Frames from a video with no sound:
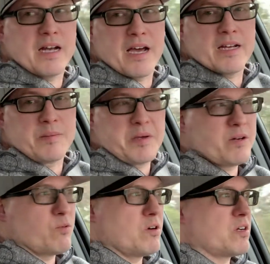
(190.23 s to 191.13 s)
and I had to
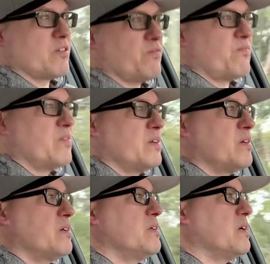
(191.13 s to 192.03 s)
be at work at
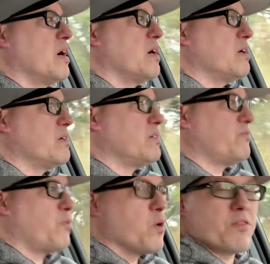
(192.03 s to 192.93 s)

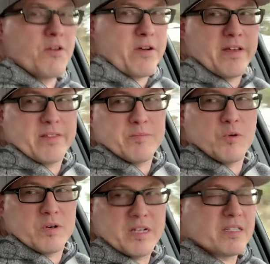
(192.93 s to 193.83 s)
4:30 in the
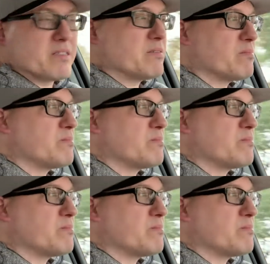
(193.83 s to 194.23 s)
morning.